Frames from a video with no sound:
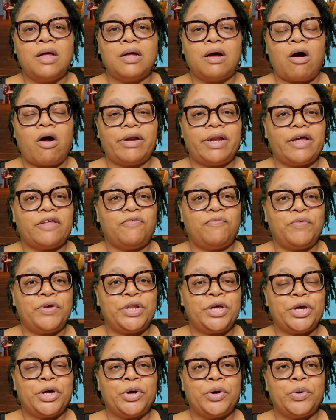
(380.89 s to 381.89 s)
Our next
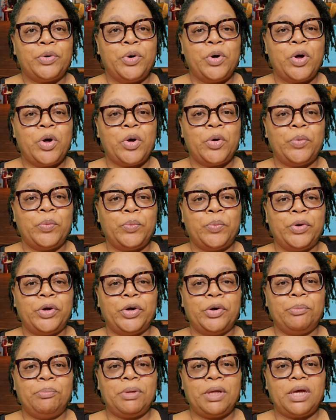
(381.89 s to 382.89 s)
video
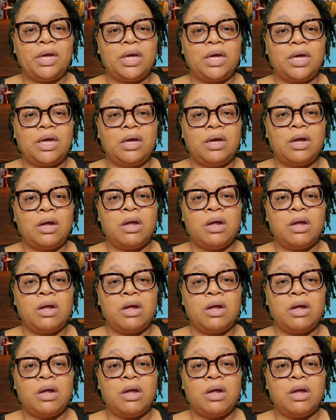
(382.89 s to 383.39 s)
will be